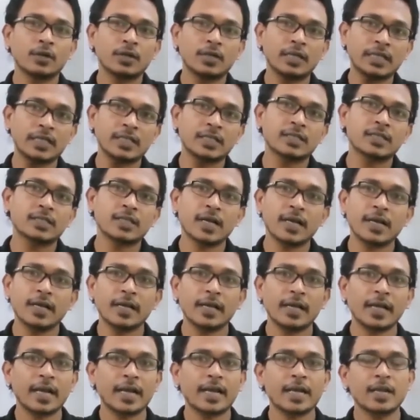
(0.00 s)

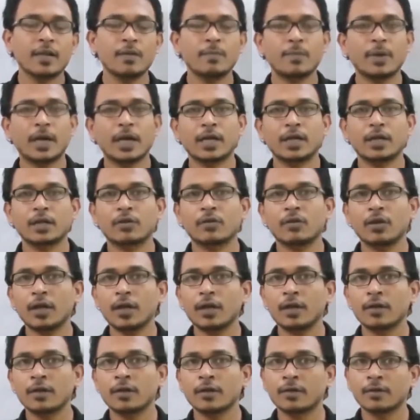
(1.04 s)
inside any
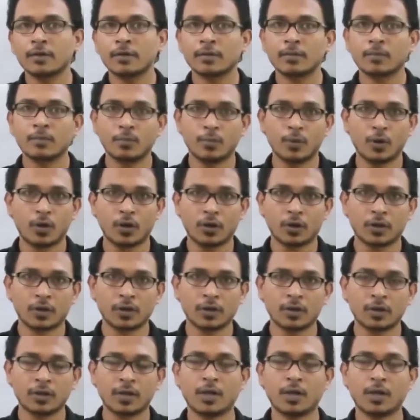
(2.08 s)
particular block.